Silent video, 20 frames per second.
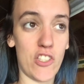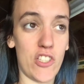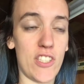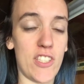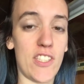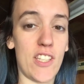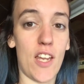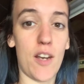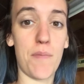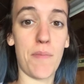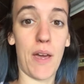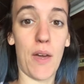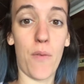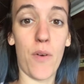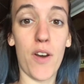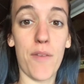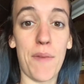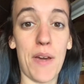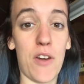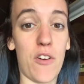is done by
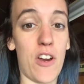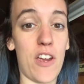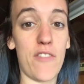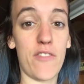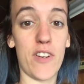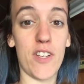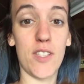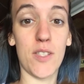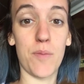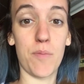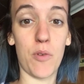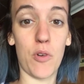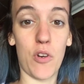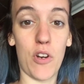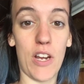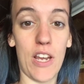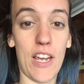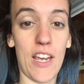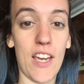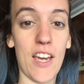one of my great friends,
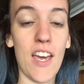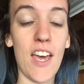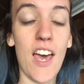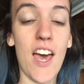Marie.